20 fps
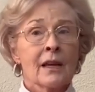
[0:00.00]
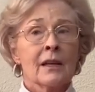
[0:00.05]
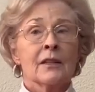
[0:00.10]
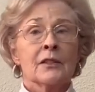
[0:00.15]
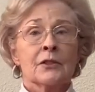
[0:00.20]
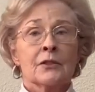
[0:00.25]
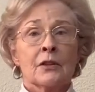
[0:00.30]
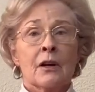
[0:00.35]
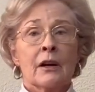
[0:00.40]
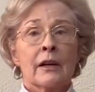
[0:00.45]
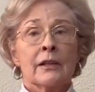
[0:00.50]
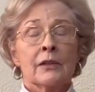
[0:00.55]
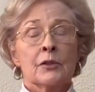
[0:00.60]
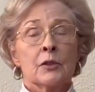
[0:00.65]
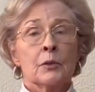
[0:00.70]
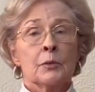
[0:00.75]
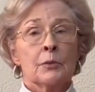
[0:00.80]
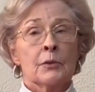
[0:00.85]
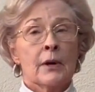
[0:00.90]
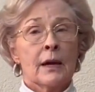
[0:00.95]
trying
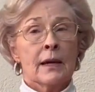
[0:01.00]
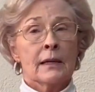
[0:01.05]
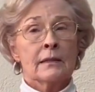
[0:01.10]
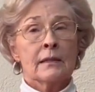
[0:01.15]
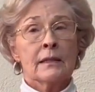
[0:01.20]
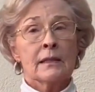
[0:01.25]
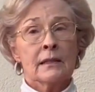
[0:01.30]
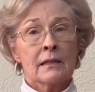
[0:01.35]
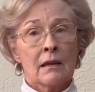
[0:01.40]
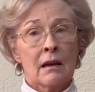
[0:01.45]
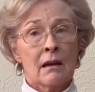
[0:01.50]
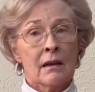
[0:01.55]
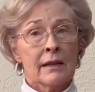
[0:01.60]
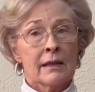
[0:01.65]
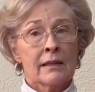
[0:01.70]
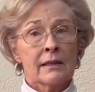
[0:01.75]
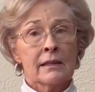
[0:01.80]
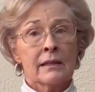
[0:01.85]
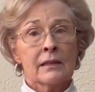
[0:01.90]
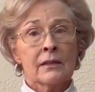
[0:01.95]
to practice
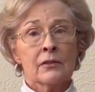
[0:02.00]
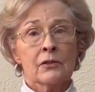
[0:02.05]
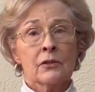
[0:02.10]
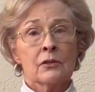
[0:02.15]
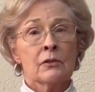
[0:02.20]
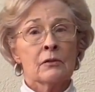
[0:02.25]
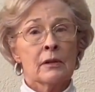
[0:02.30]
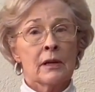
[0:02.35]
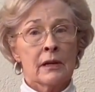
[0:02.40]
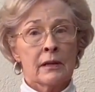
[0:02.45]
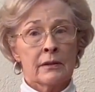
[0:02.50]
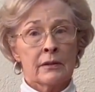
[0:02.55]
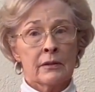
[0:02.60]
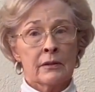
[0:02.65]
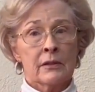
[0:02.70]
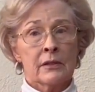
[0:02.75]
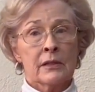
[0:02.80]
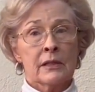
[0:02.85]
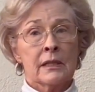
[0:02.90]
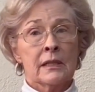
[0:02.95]
kindness to
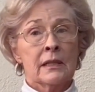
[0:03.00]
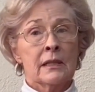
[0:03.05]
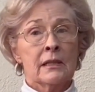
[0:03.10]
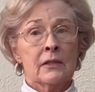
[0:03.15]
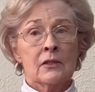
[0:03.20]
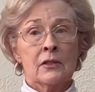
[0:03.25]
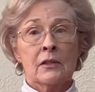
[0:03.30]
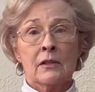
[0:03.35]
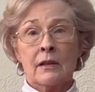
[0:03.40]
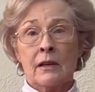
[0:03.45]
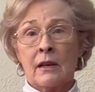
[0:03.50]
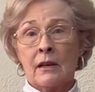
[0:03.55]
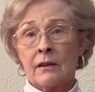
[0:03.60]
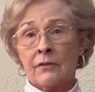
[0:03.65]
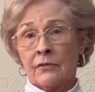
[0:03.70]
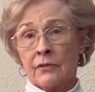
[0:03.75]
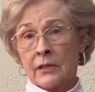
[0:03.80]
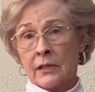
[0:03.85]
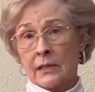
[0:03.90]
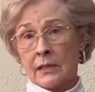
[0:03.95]
others each and
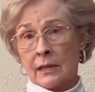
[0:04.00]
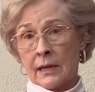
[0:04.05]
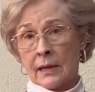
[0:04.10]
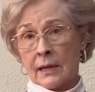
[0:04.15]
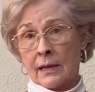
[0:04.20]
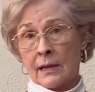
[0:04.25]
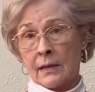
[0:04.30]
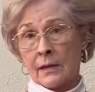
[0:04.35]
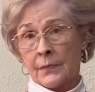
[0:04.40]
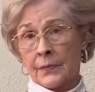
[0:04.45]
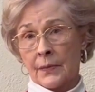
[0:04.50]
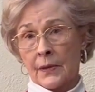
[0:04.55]
every day,